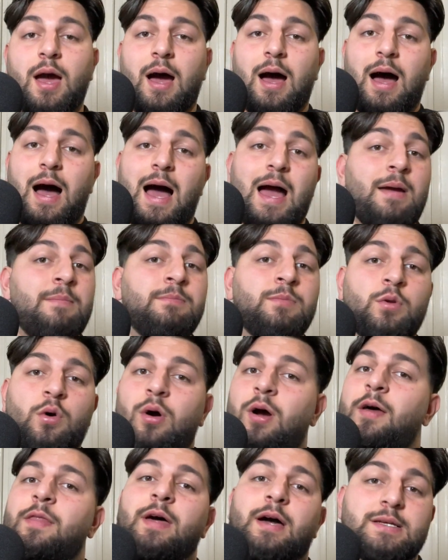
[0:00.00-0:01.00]
I'm
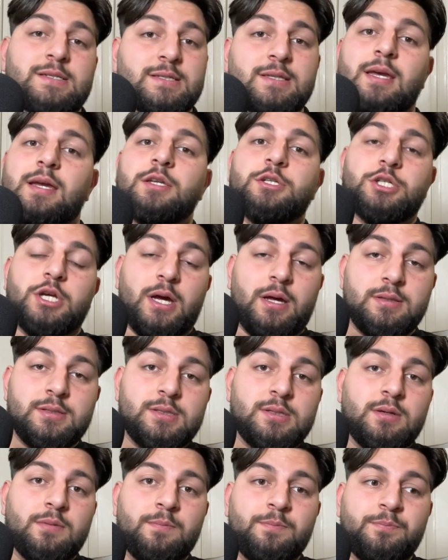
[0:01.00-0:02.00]
not at that stage
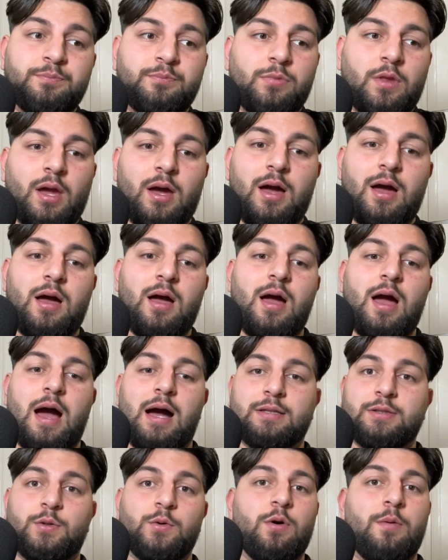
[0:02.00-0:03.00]
yet. I
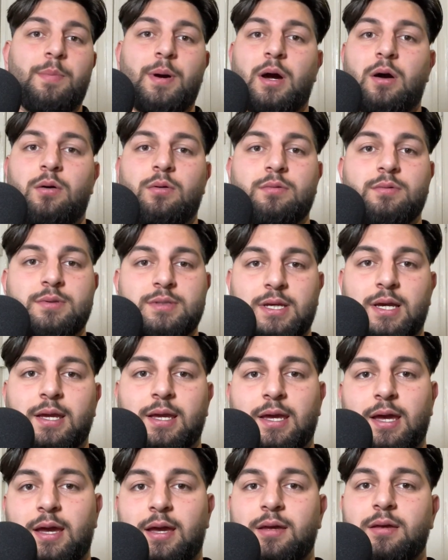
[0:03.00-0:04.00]
do about
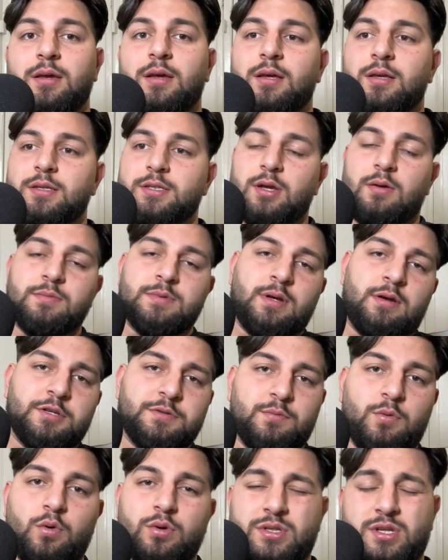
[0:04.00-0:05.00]
10k, sometimes
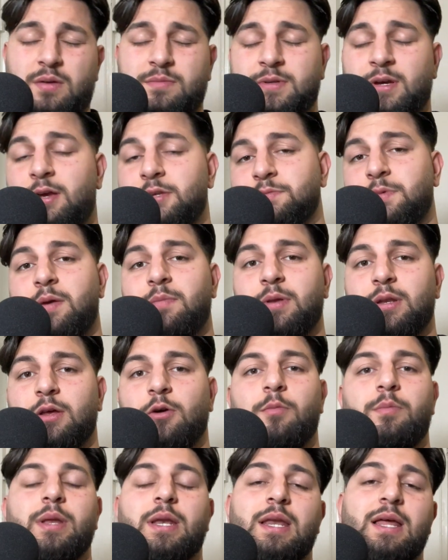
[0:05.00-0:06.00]
more, sometimes maybe a little
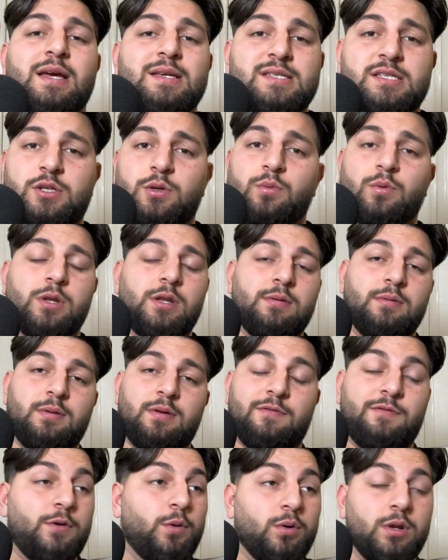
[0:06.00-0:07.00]
bit less.
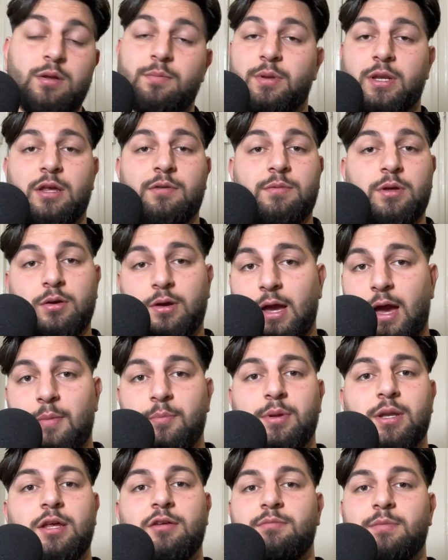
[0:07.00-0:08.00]
If you want to believe me, you can
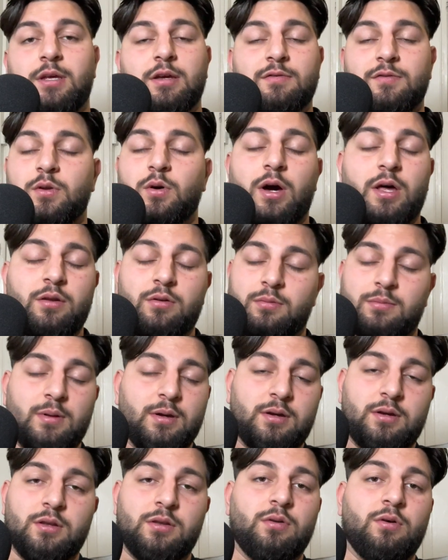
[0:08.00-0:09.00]
believe me. If not, I
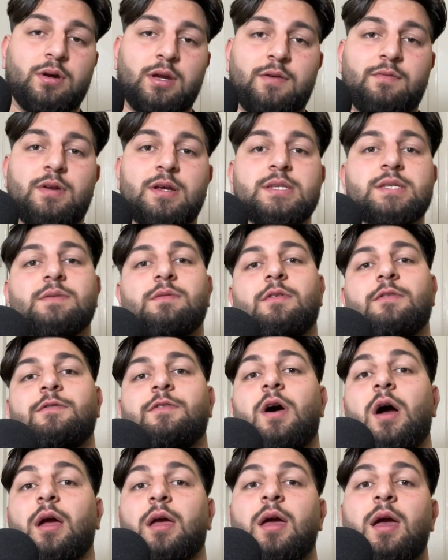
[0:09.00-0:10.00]
could not give less of a
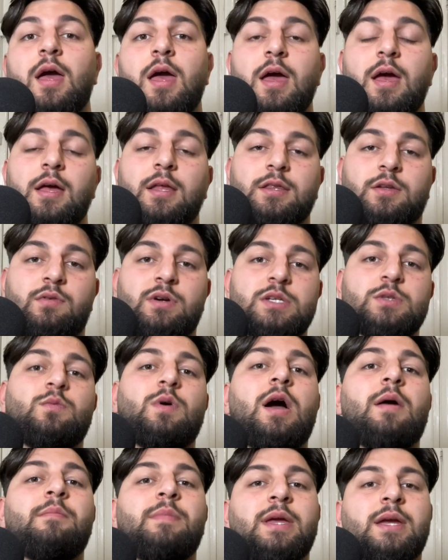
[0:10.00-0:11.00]
fuck. The reason
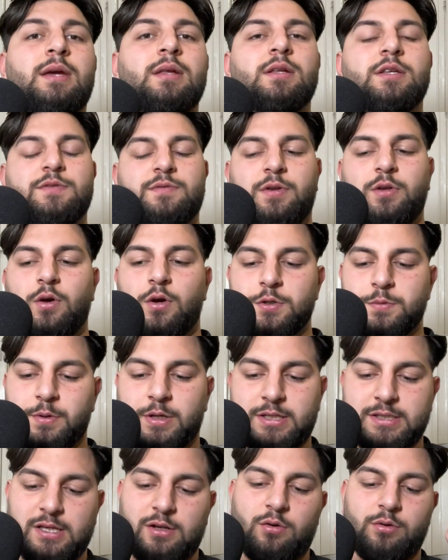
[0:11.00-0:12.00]
why I'm making this video is
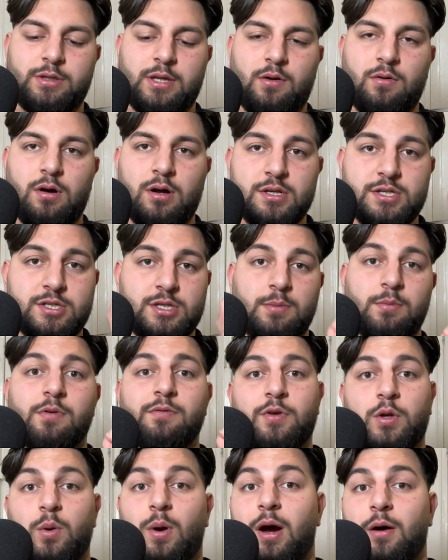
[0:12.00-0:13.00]
because I know there are some of
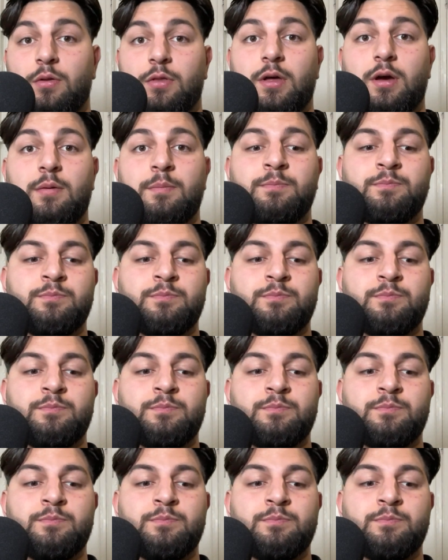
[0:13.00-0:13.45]
you out there